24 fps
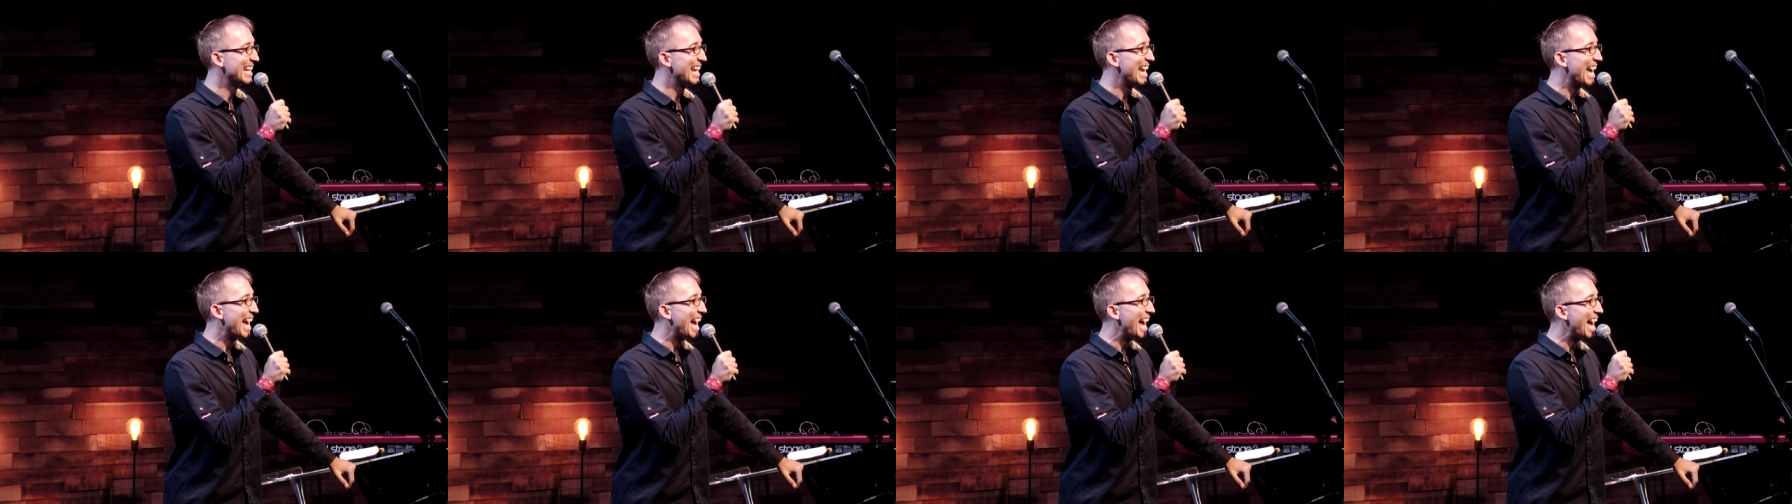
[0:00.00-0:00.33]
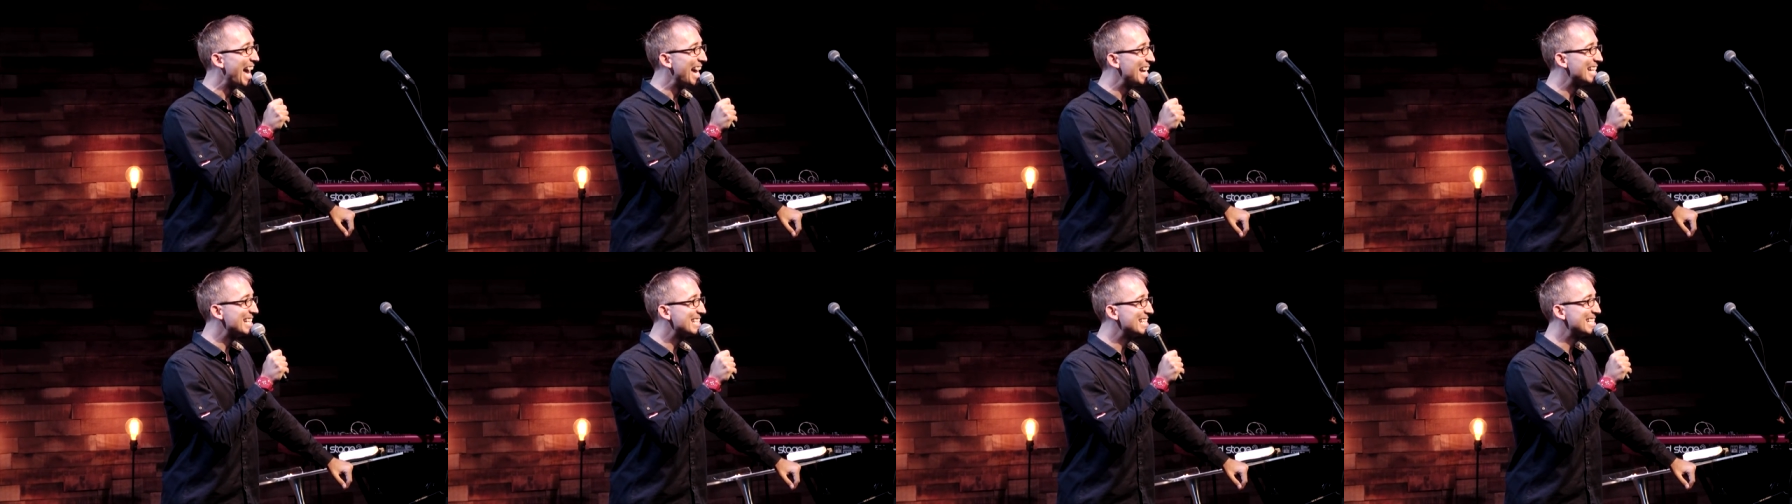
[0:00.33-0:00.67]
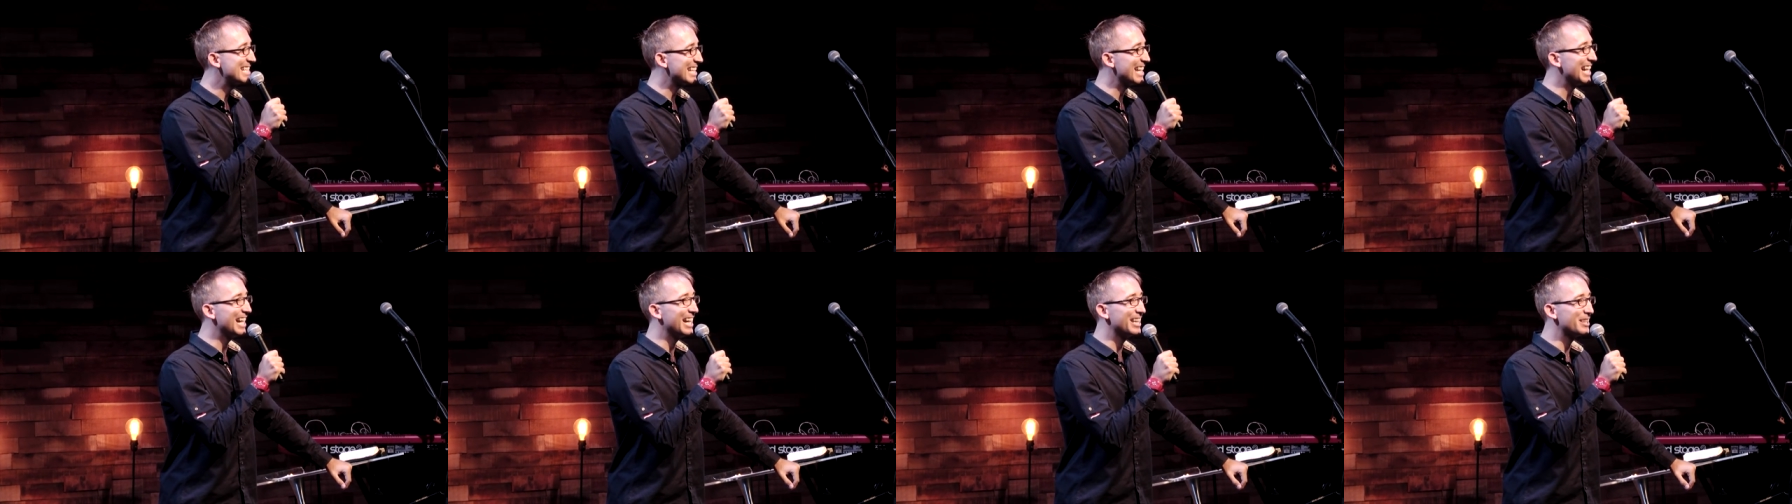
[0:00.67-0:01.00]
And
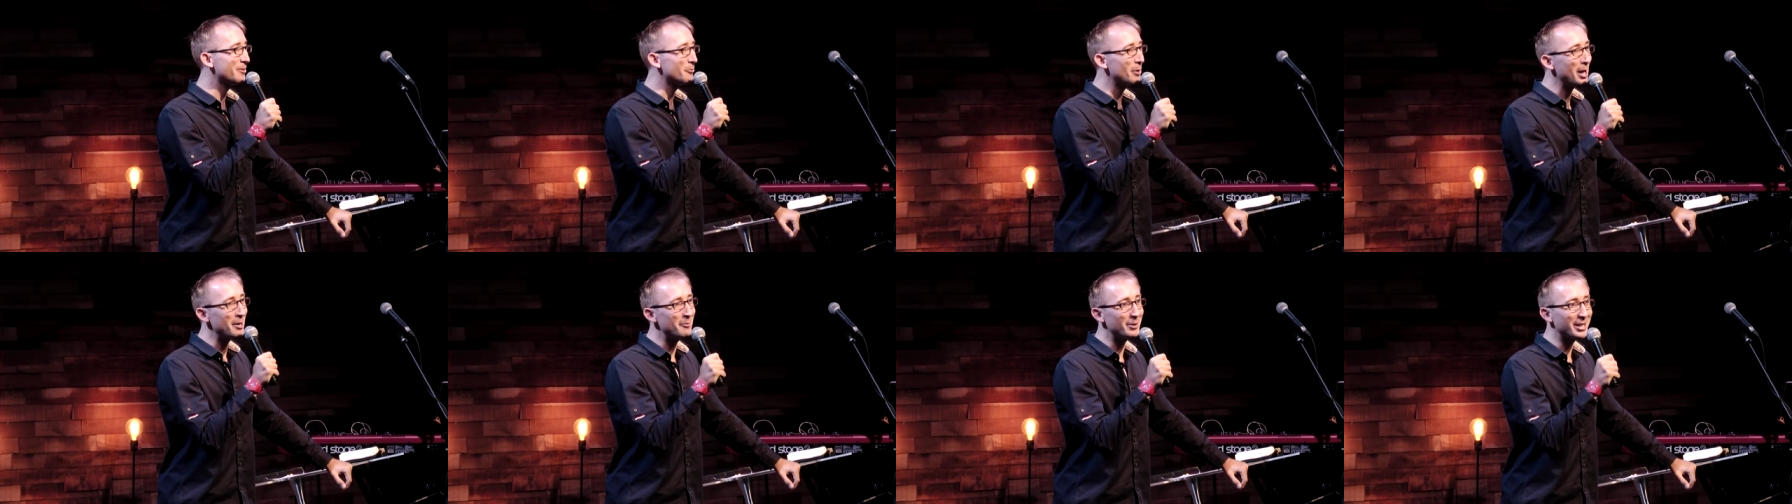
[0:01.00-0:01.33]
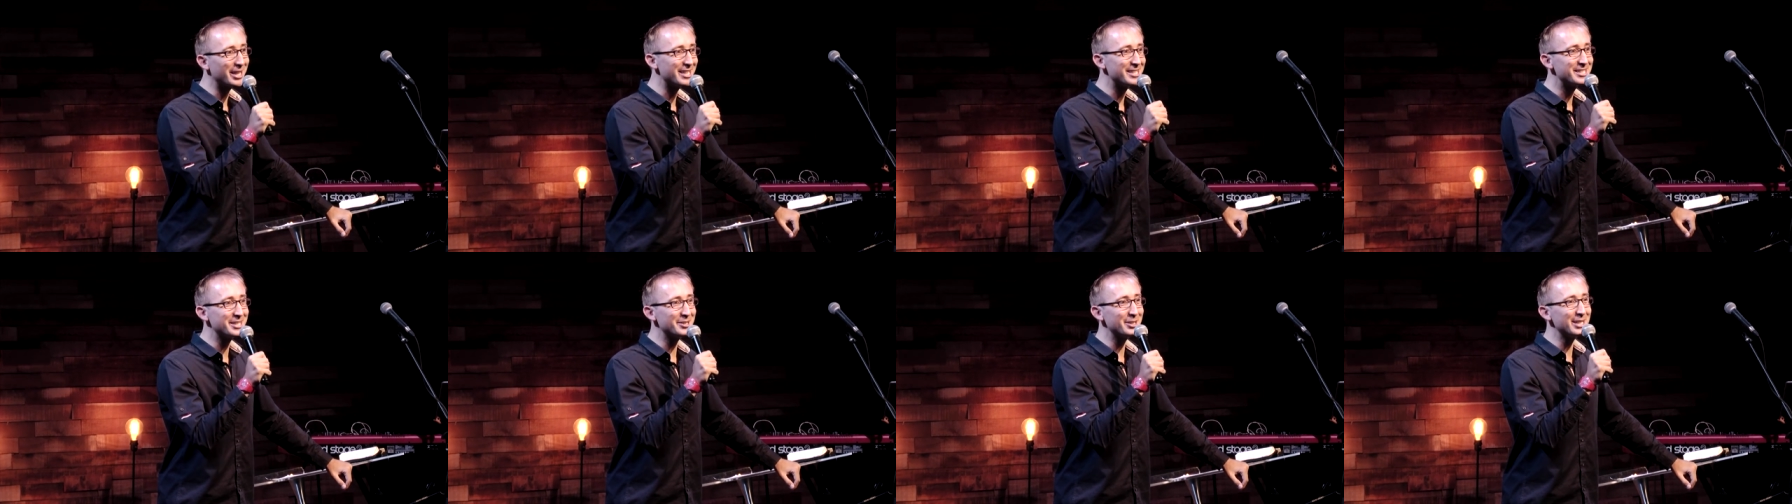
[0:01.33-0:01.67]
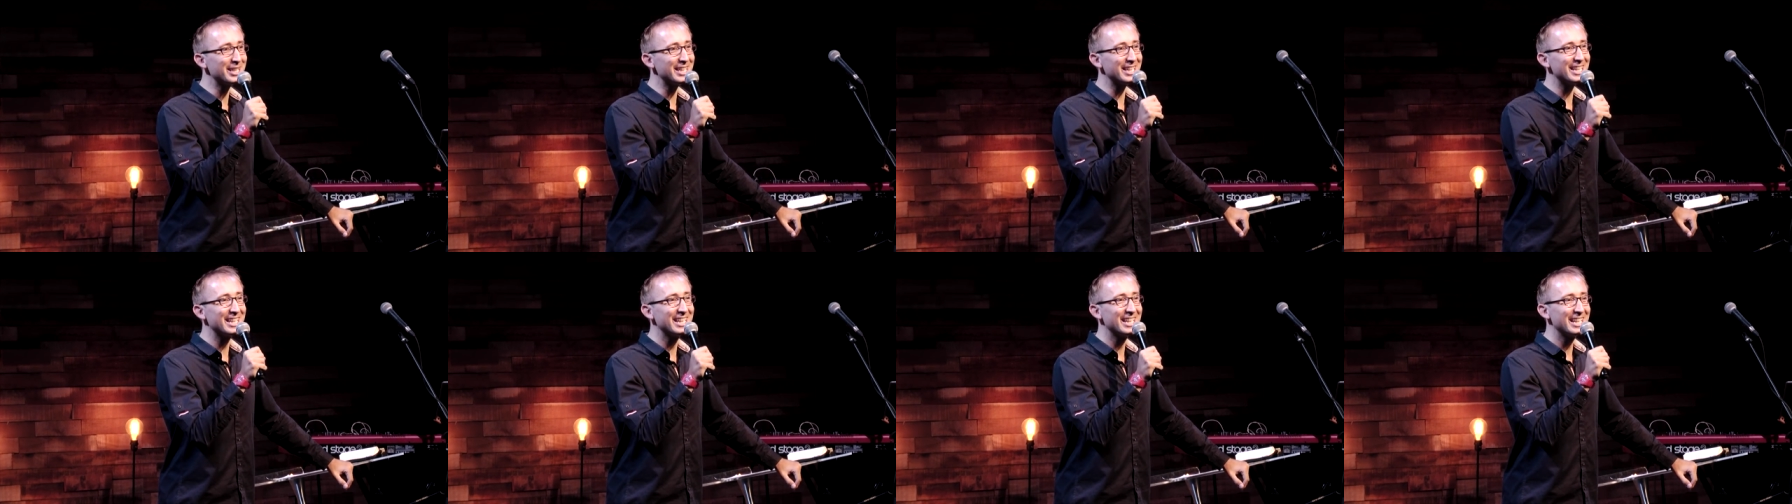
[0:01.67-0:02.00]
the way we're going to do it
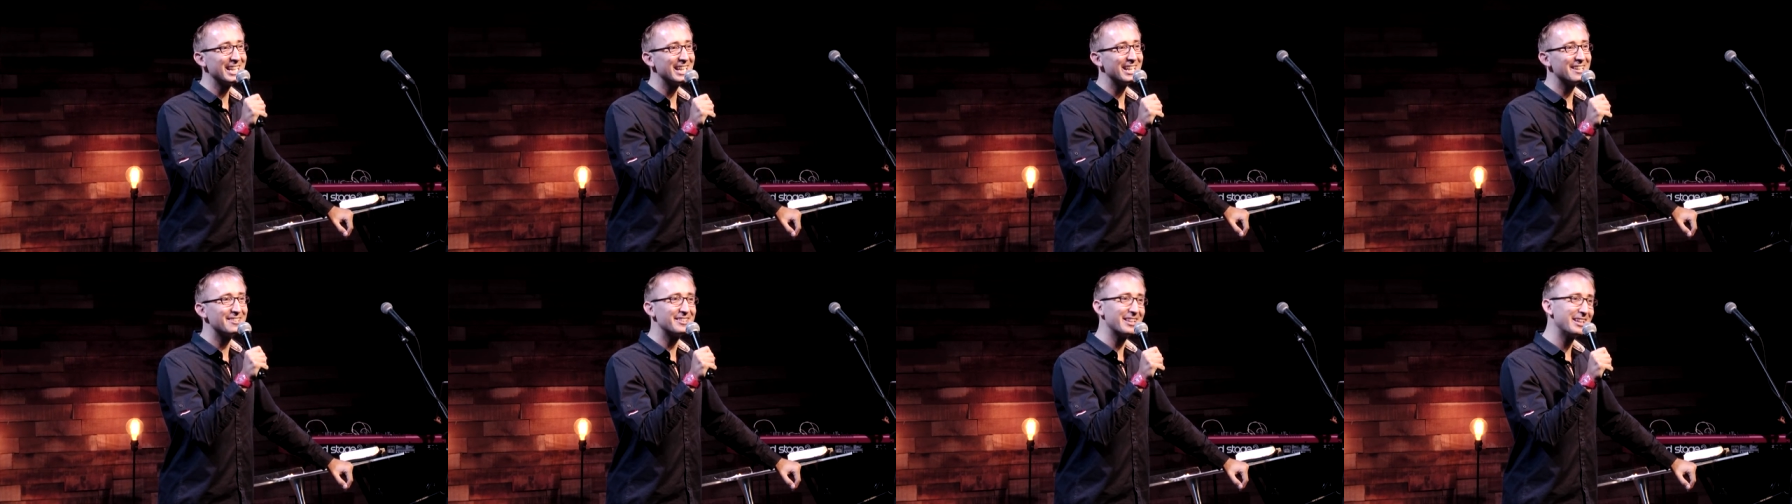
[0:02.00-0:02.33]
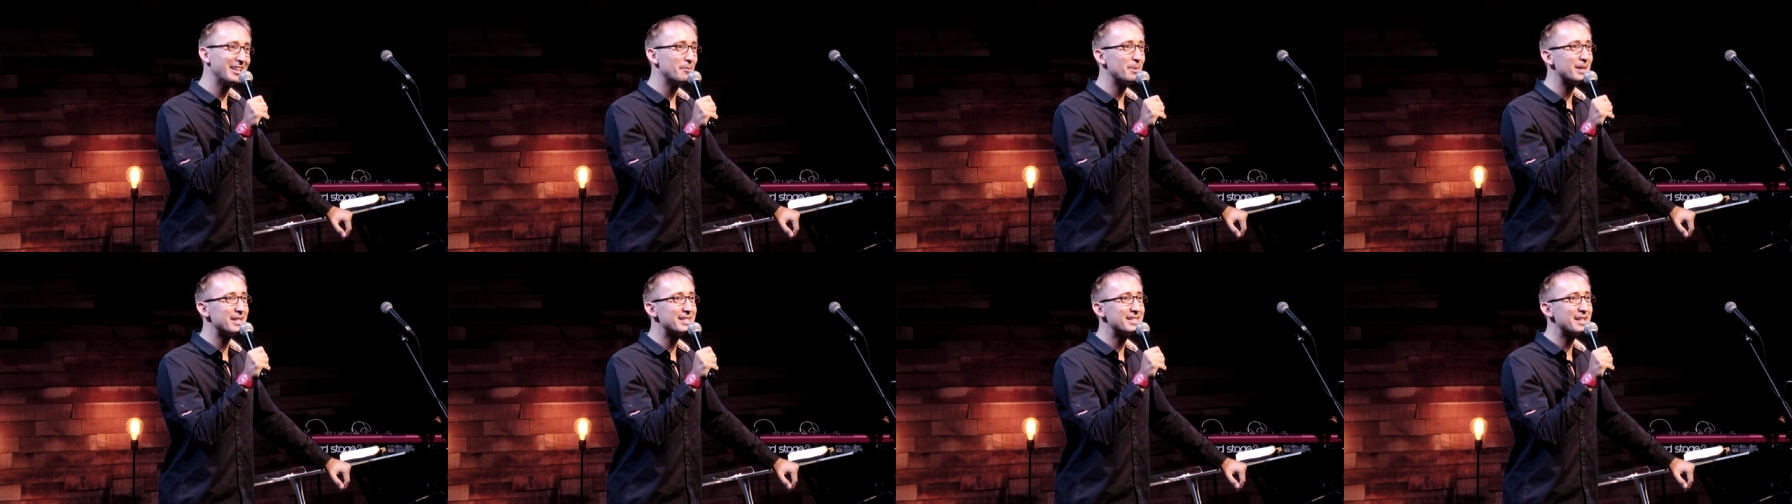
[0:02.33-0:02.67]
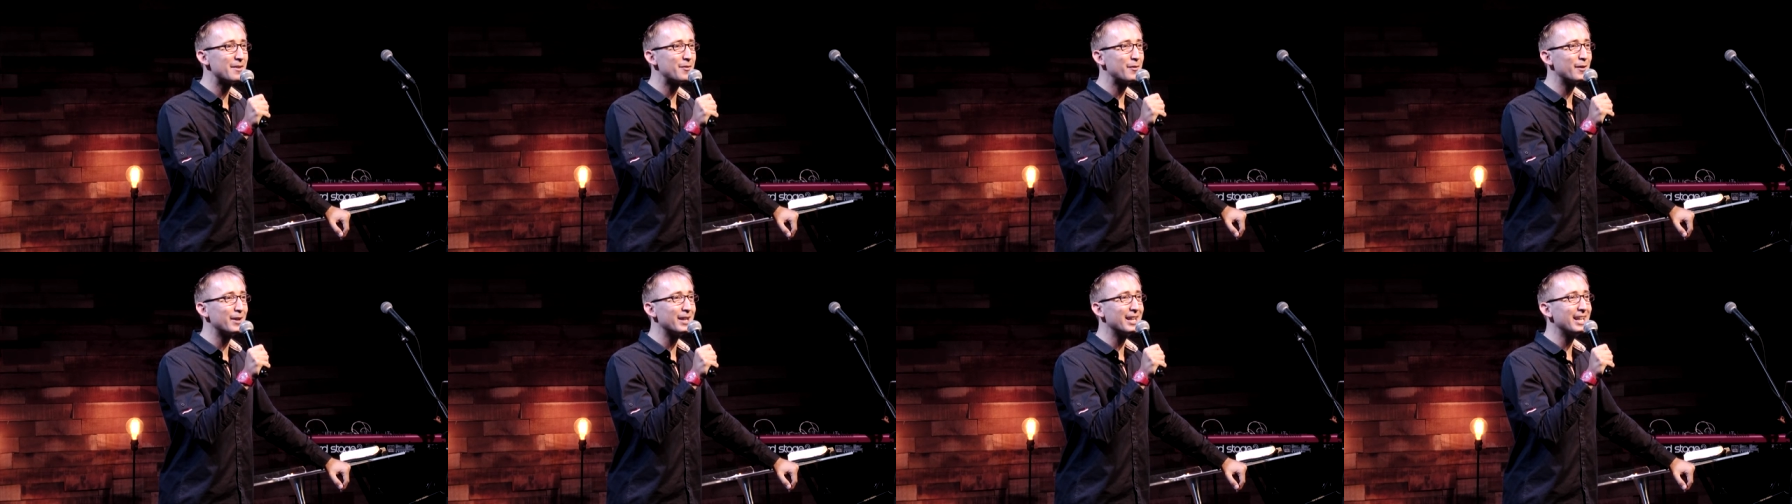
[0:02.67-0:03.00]
is a little bit
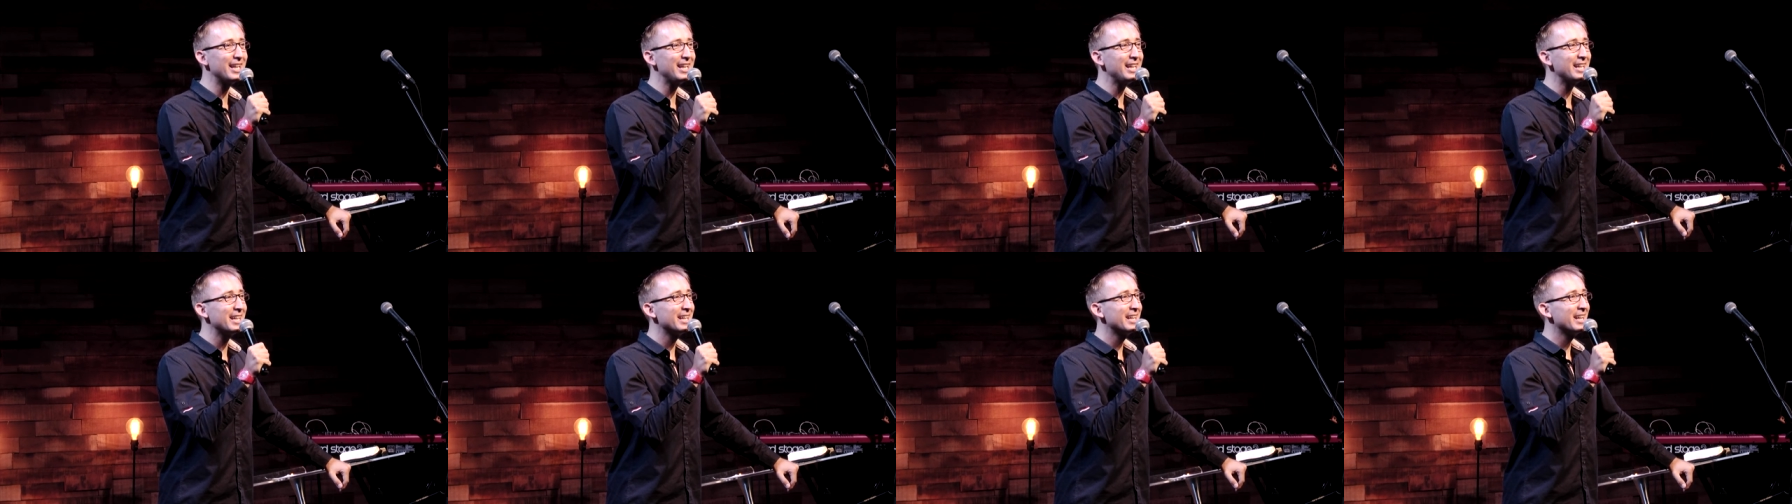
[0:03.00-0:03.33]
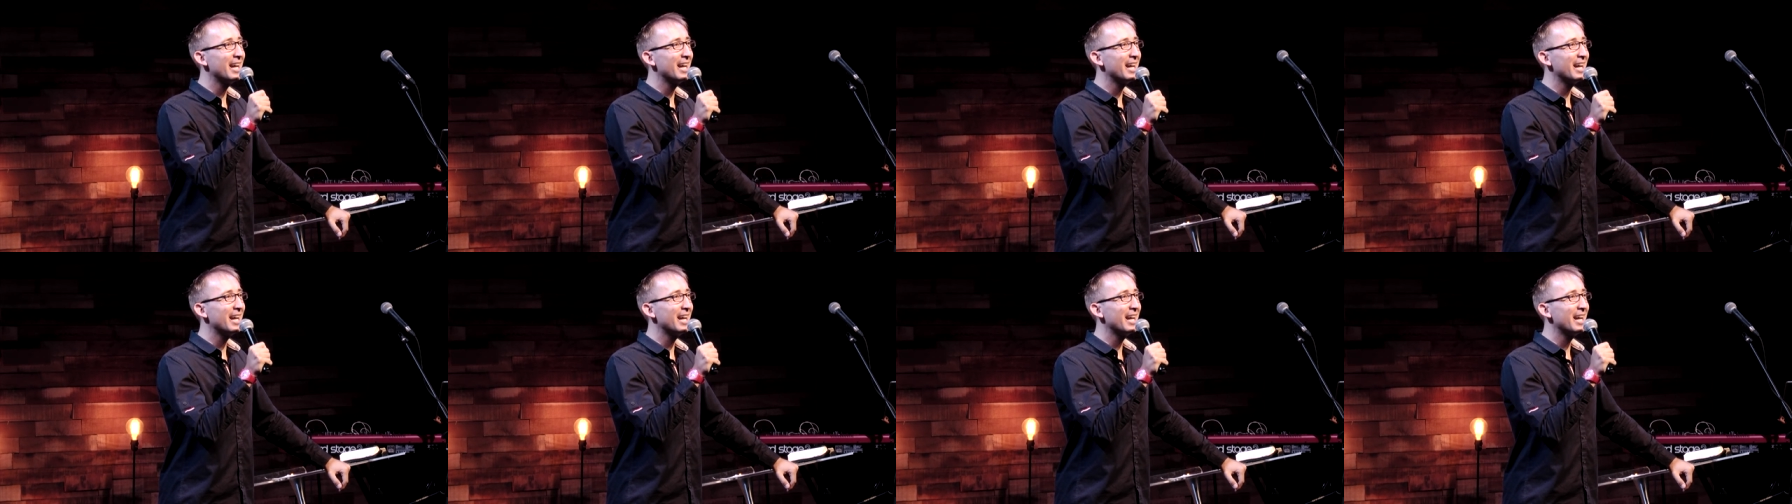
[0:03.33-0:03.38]
differently.